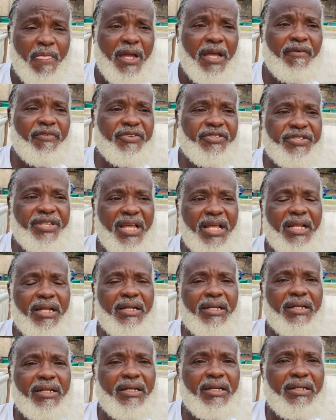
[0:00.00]
If you
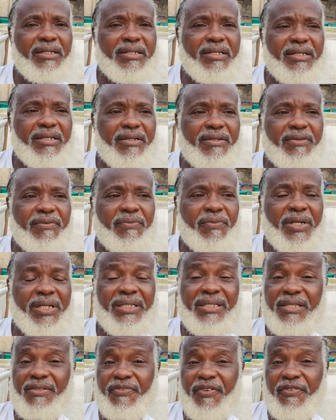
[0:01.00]
sell when
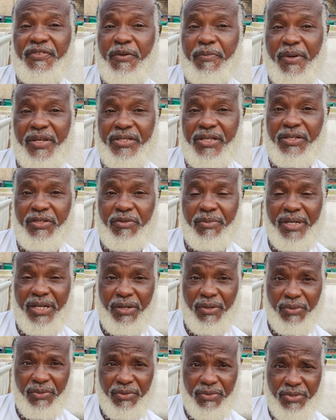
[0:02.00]
it is 50%, you might
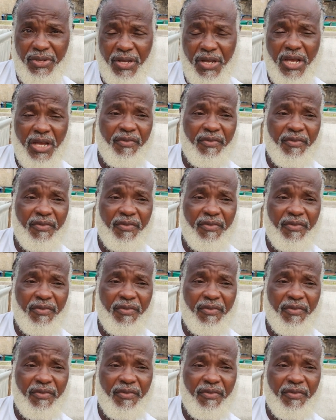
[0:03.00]
lose.